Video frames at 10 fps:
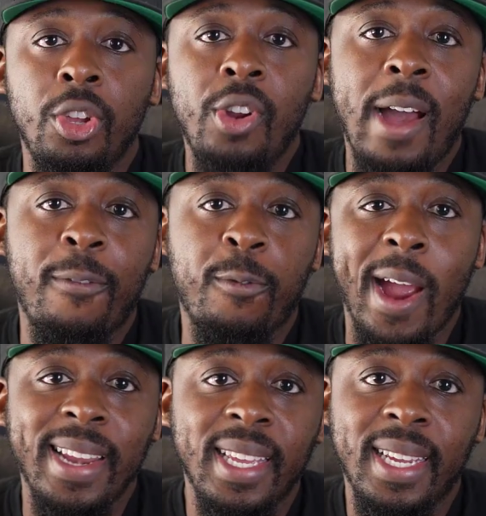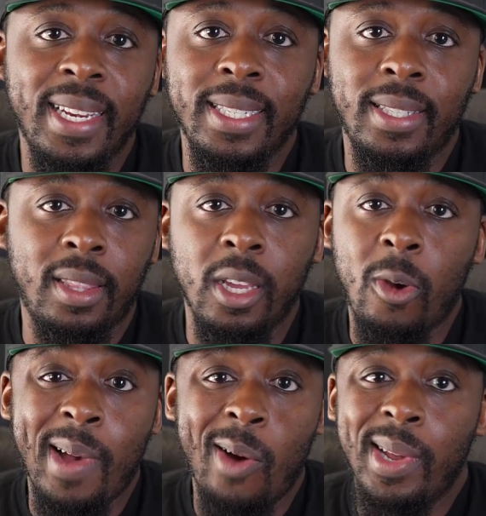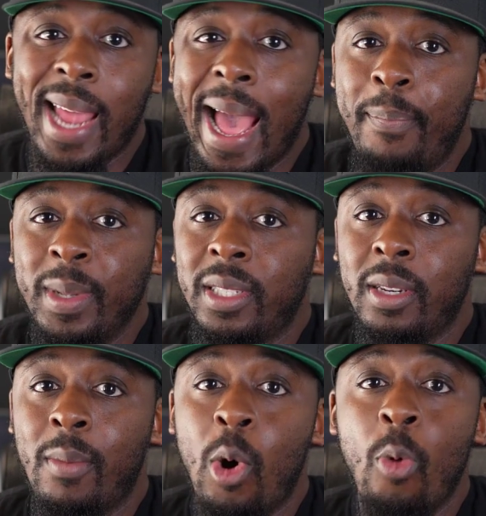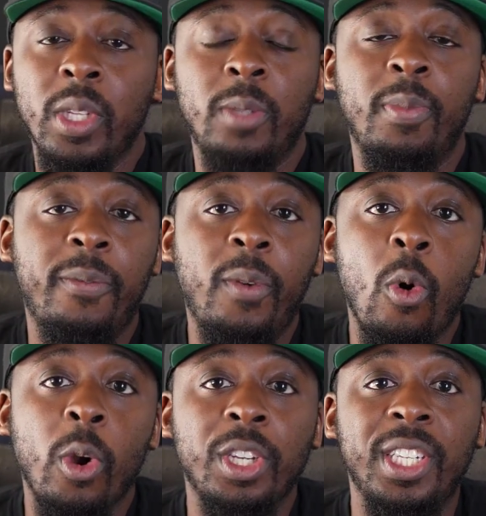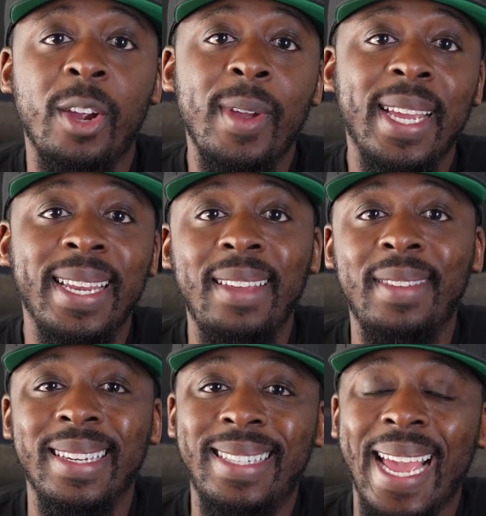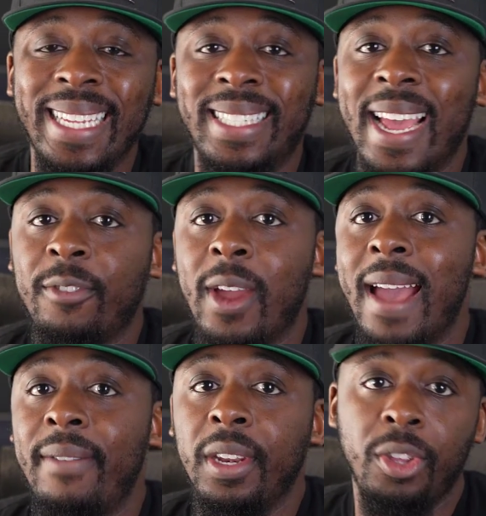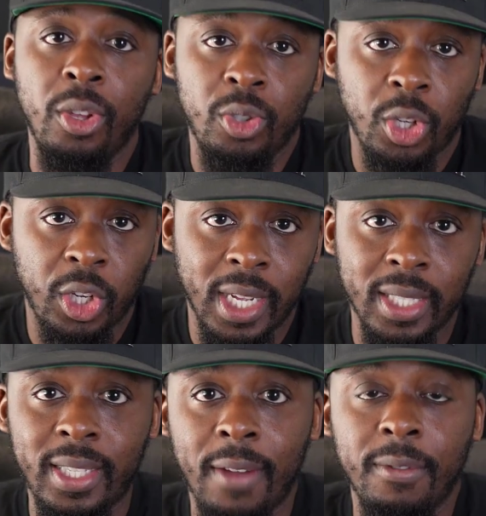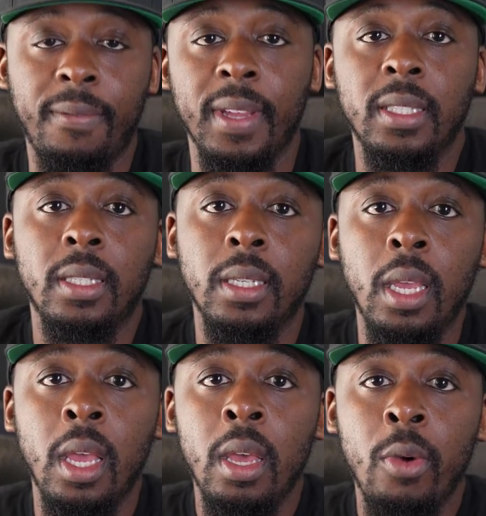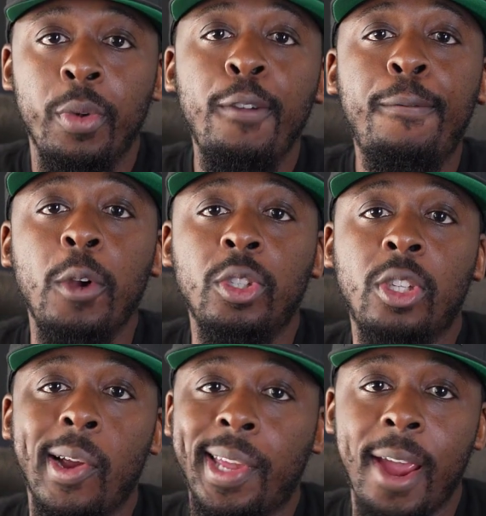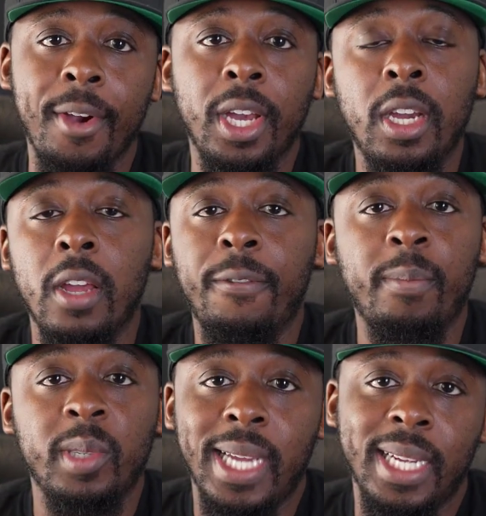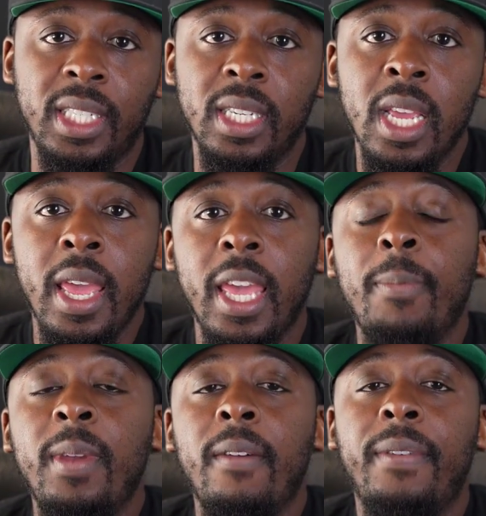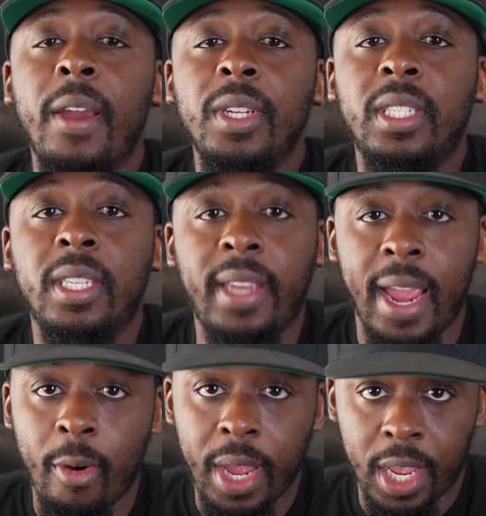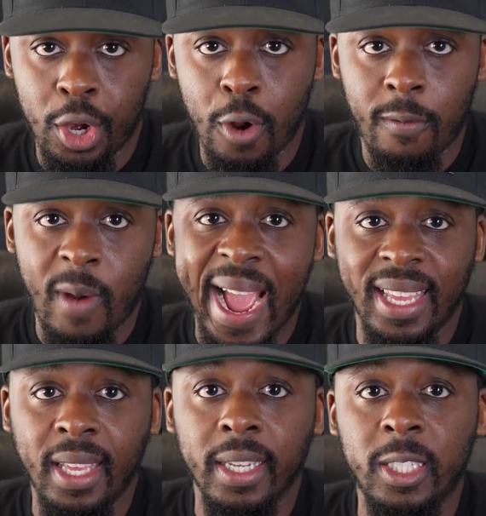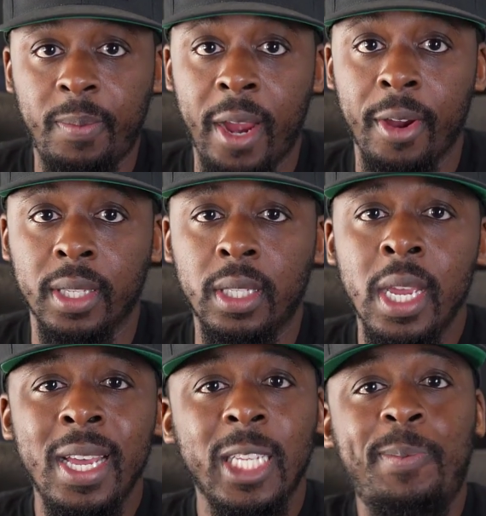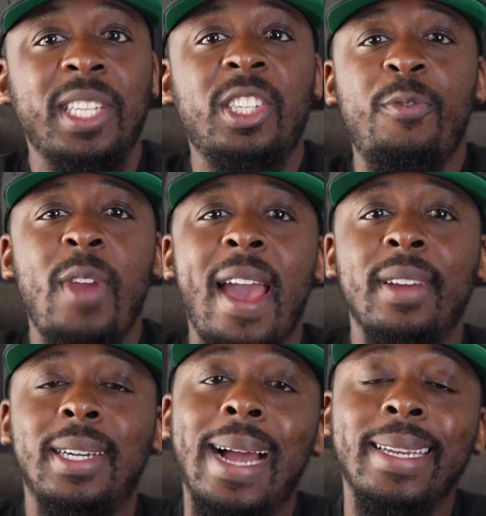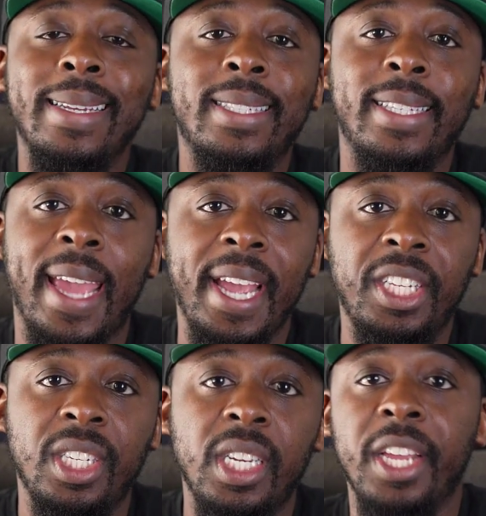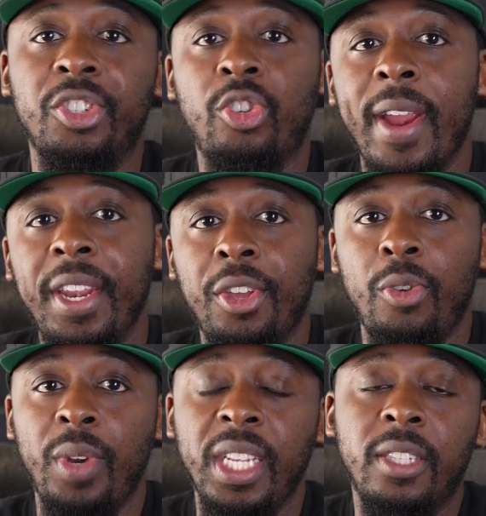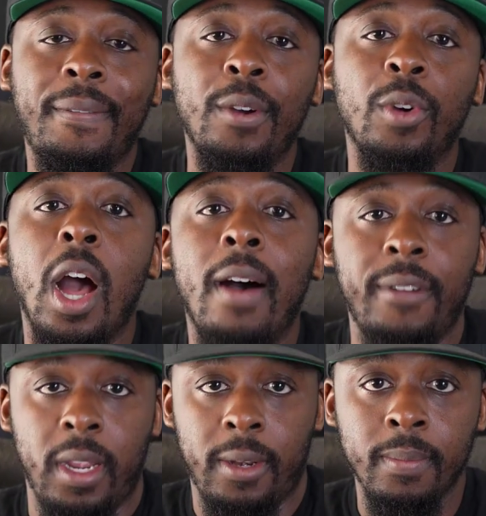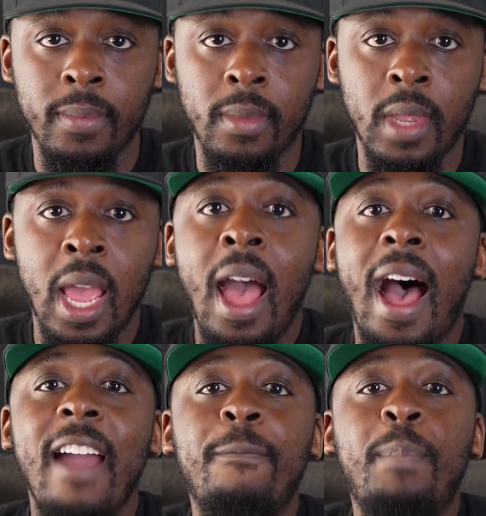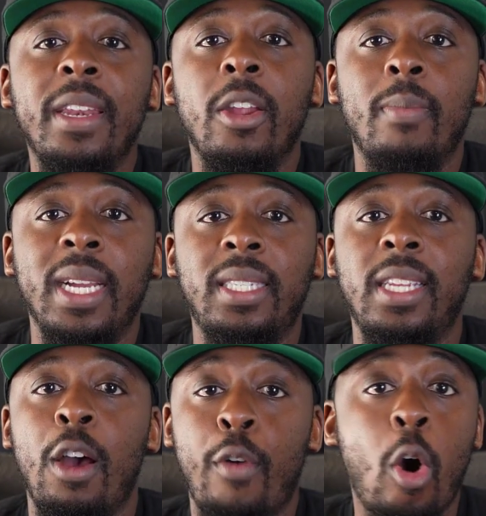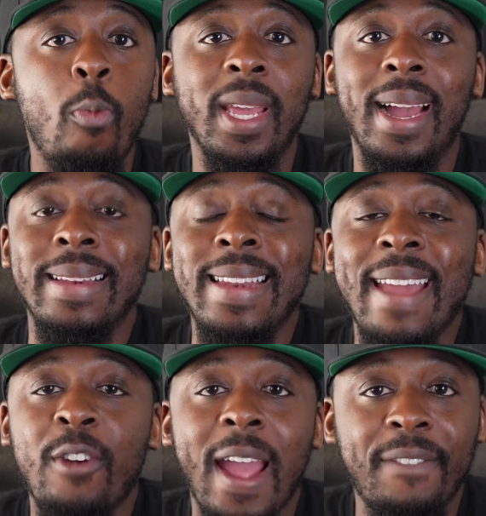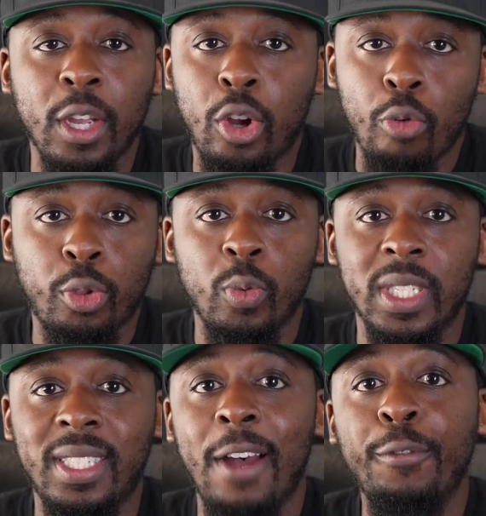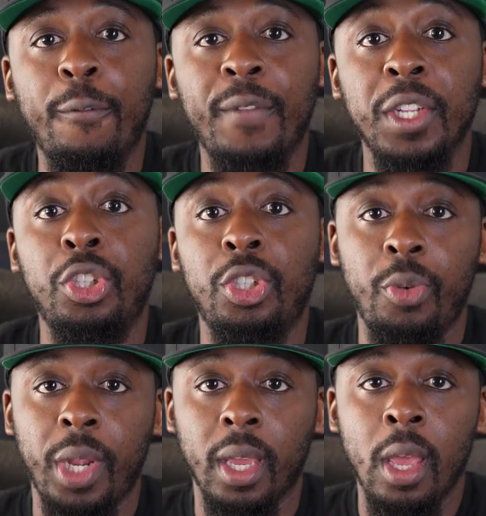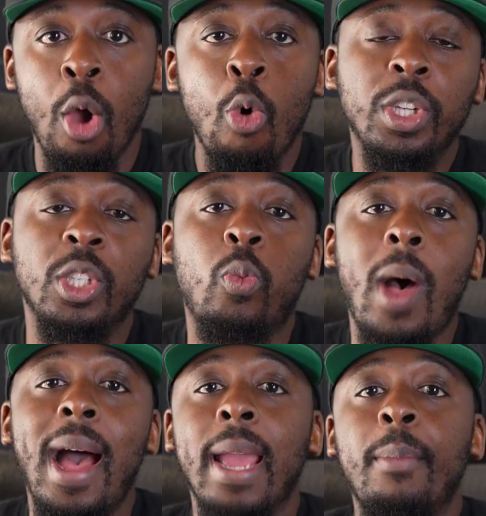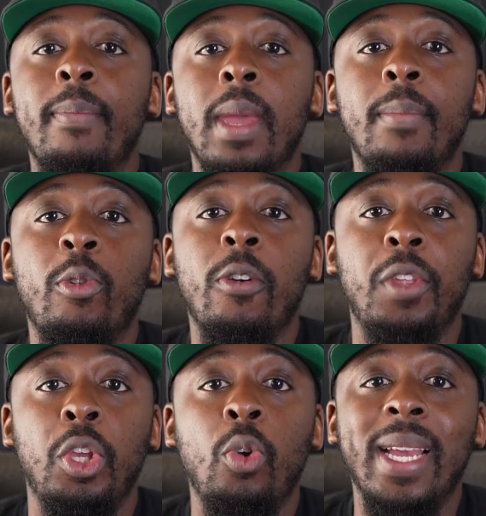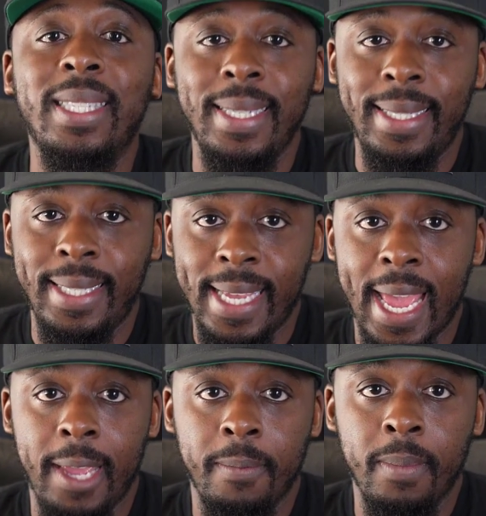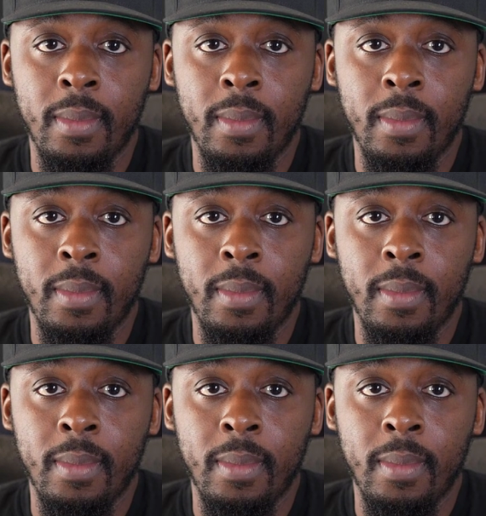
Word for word: You know how frightening it is to think about what happens in the moments before, during, and even days after having to use your gun in self-defense? When you first start carrying a gun for protection, it can be a very scary and nerve-wracking experience, especially if you haven't gotten the education and training you need to feel confident. I've been there myself, hoping I never have to go through a self-defense shooting, which is why I'm a member of the U S C C A.